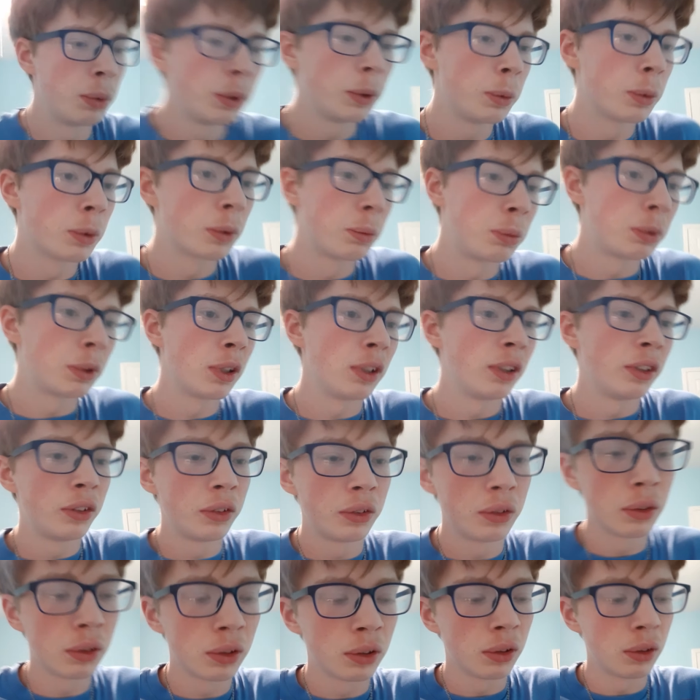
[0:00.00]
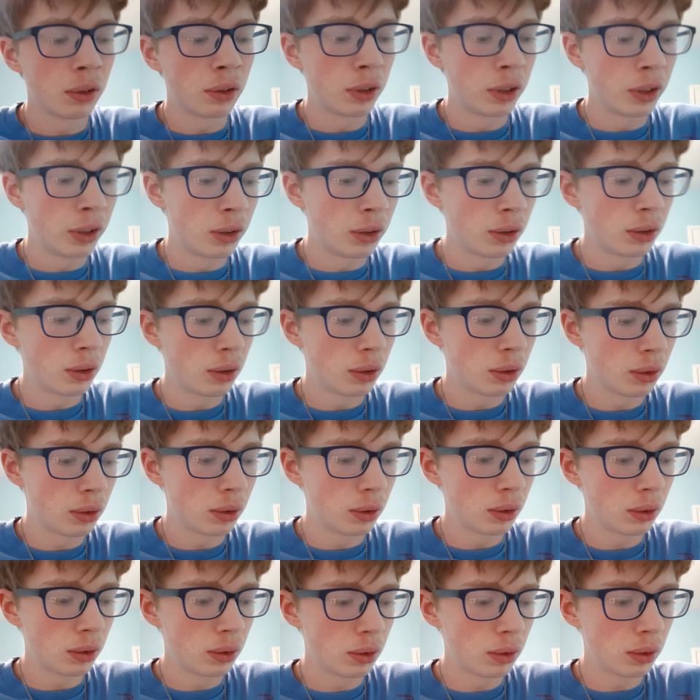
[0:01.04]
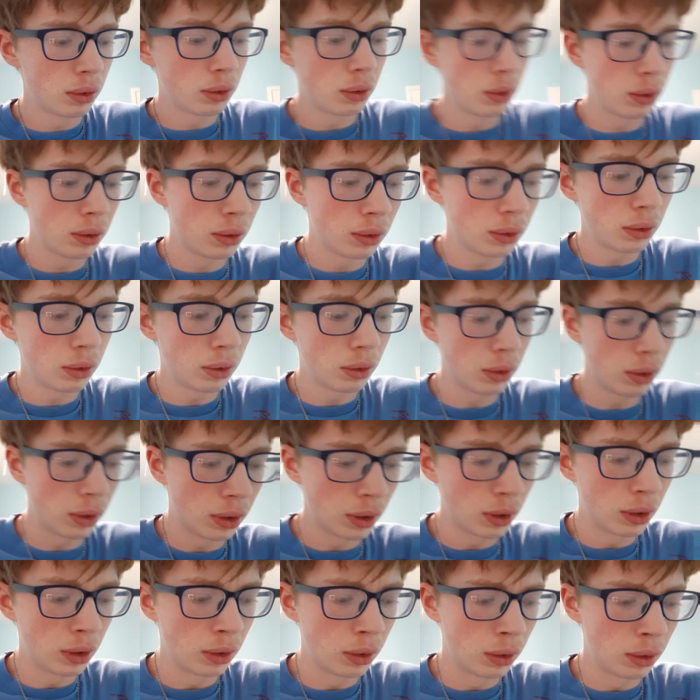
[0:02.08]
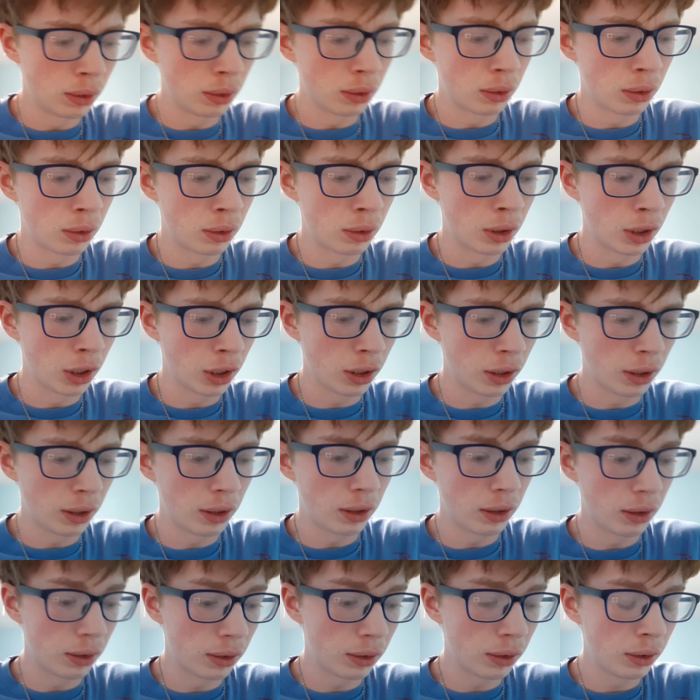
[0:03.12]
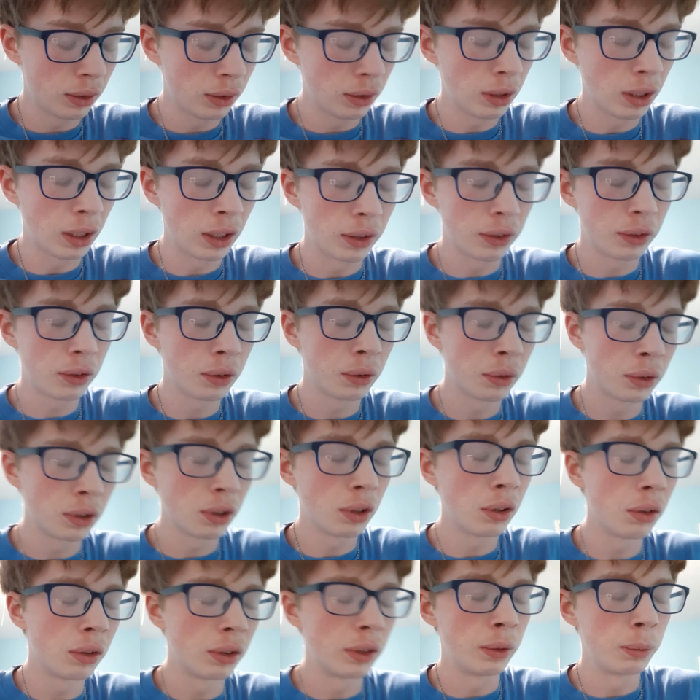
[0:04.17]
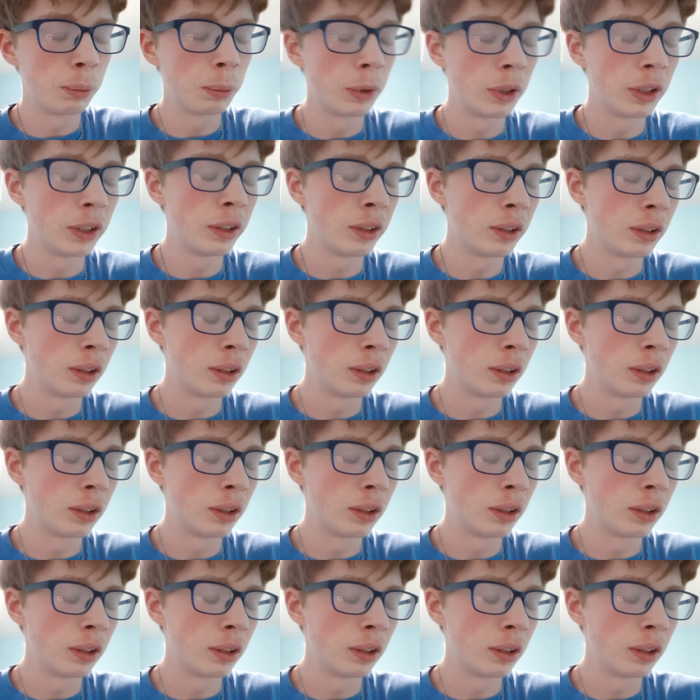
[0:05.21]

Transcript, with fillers: people are probably still going, uh, or not still going, but you